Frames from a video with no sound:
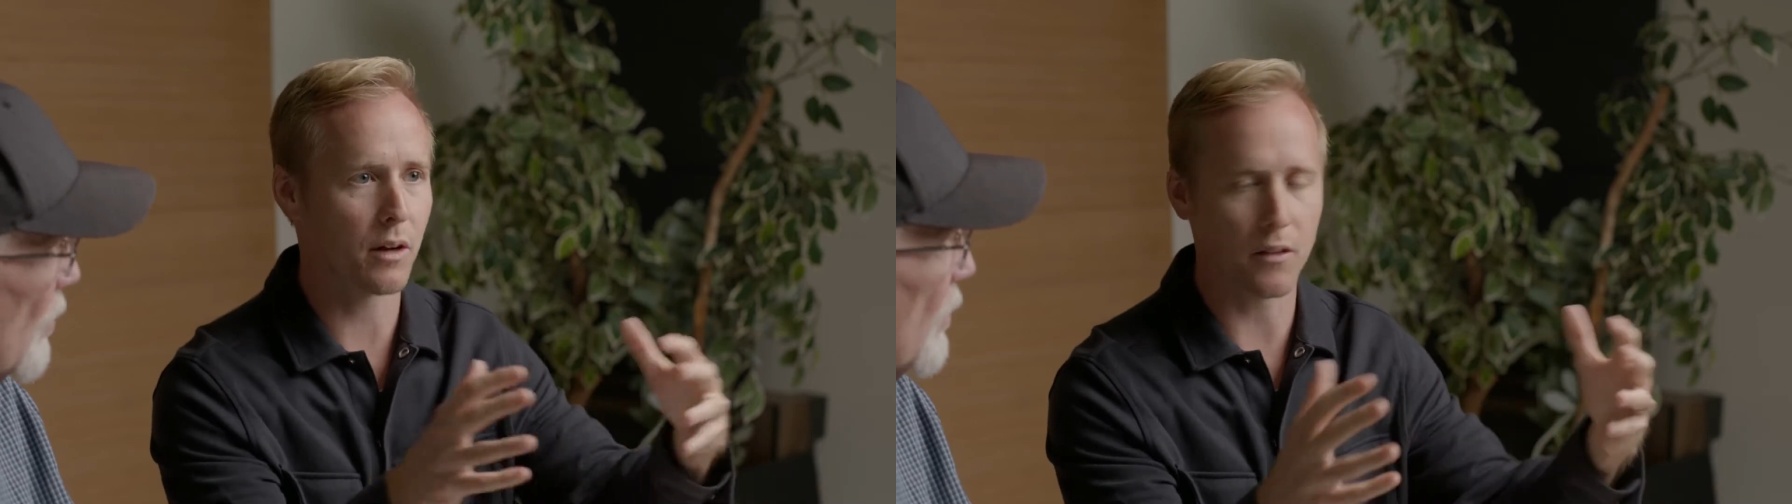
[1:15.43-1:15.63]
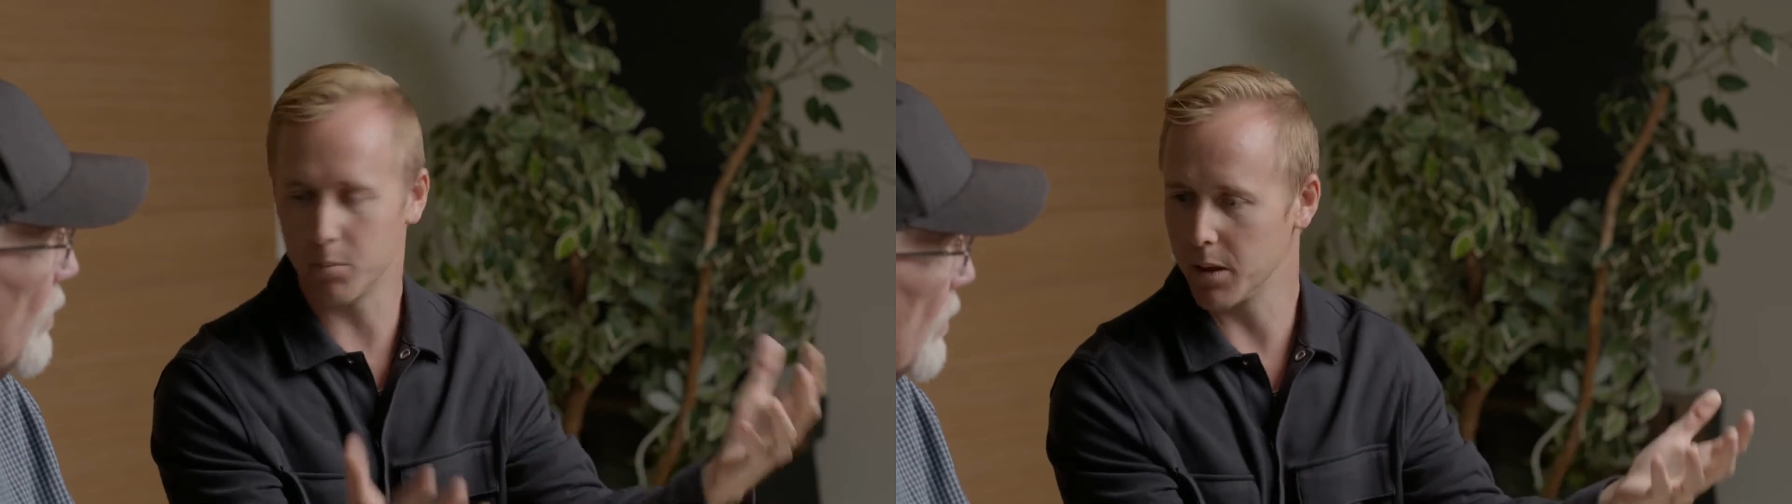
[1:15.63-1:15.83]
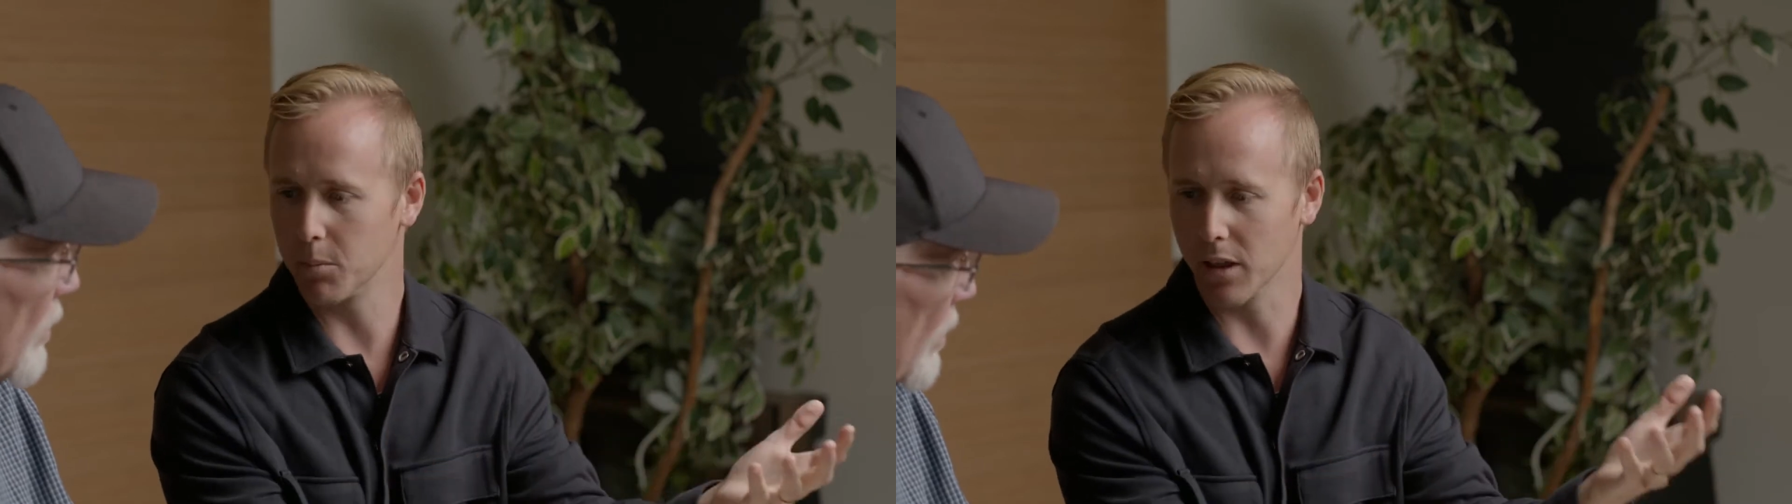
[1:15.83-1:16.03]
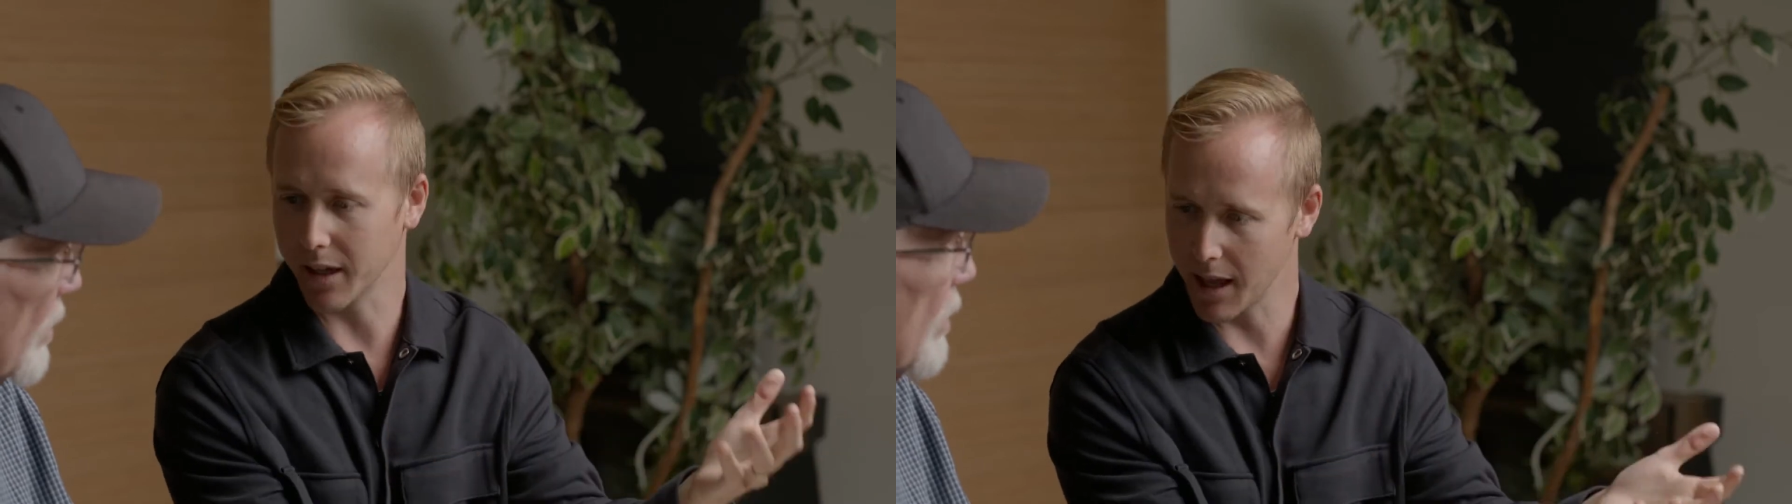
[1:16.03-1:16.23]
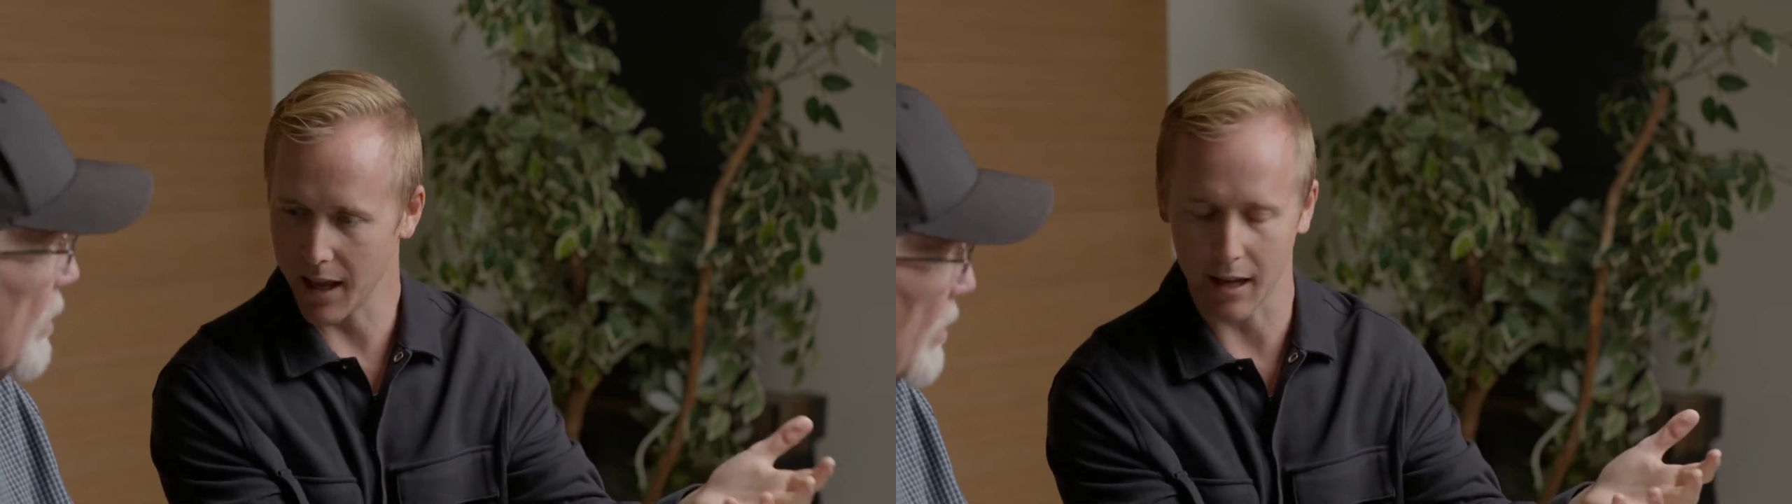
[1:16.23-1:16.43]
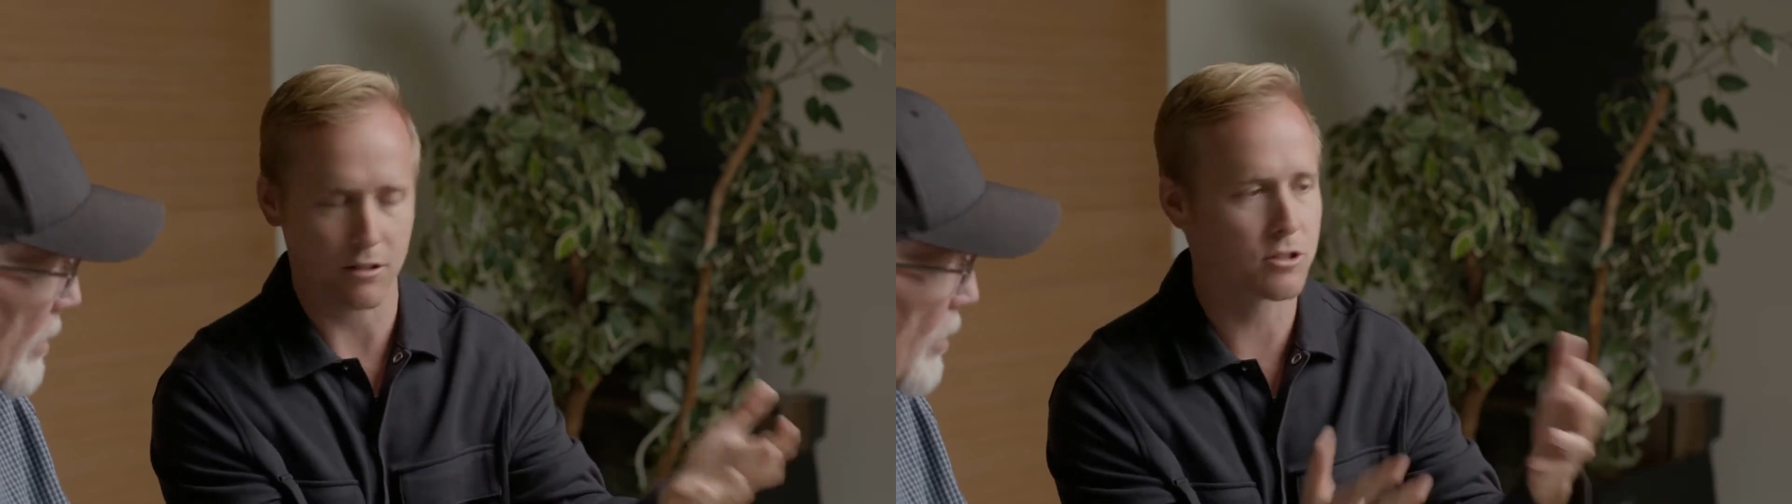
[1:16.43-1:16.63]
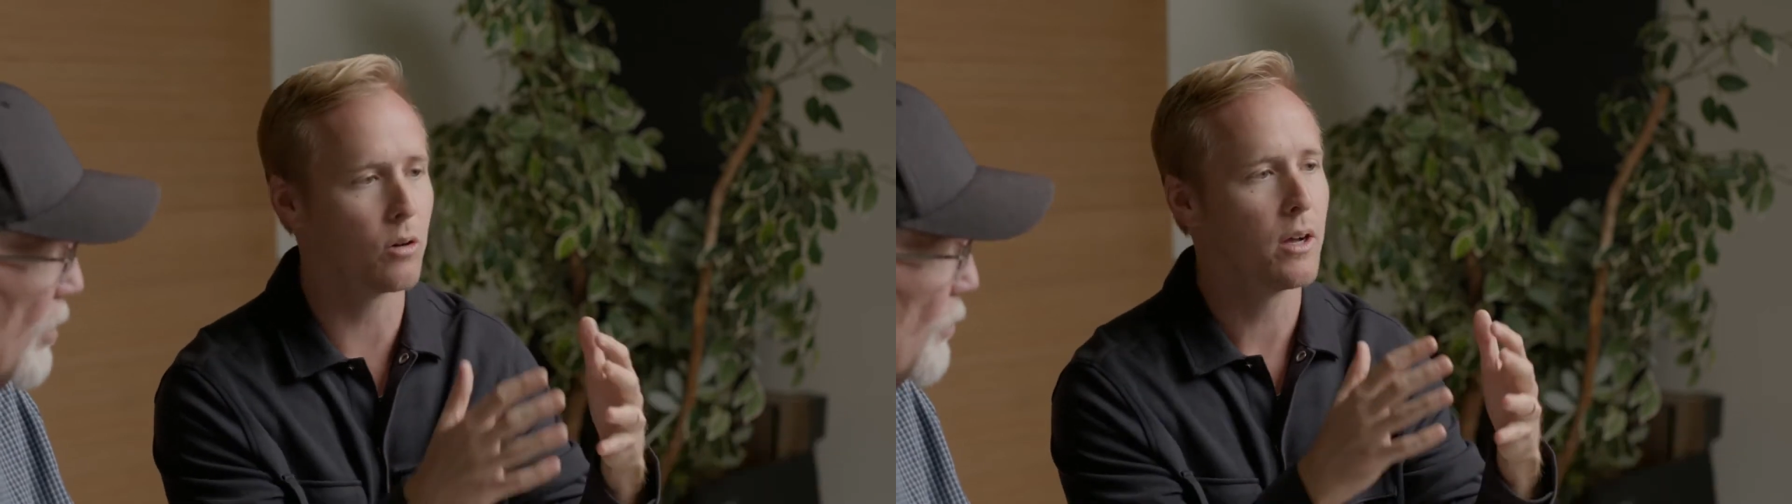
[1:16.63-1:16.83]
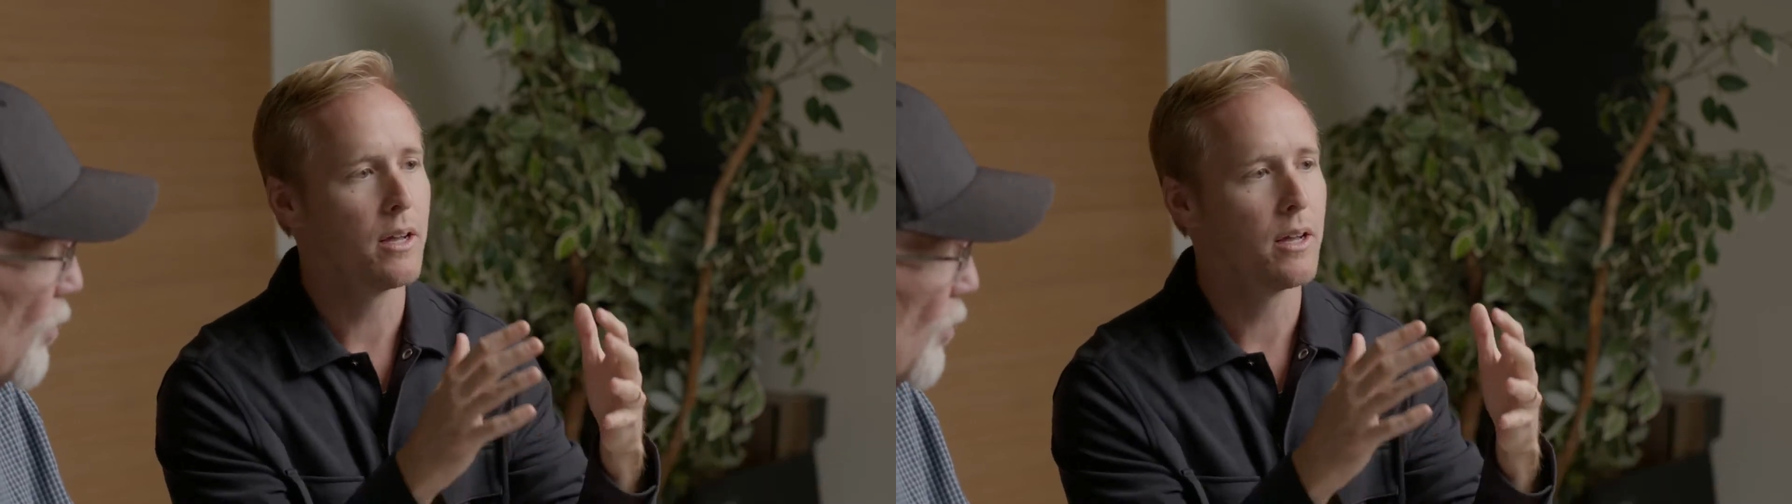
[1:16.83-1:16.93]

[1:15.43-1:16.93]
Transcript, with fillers: other people that can so